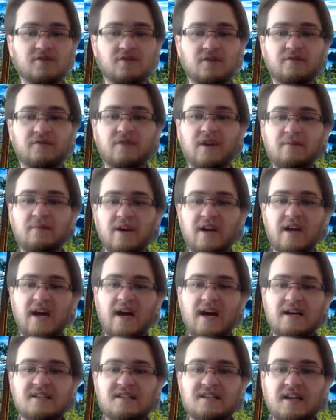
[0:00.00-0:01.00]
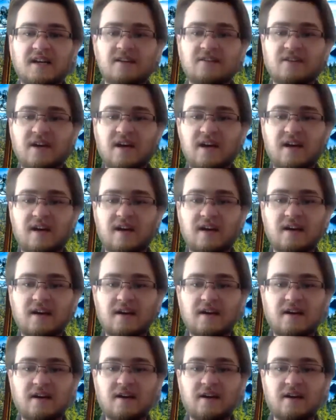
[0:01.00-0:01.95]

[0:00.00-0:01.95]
So if anybody has anything, go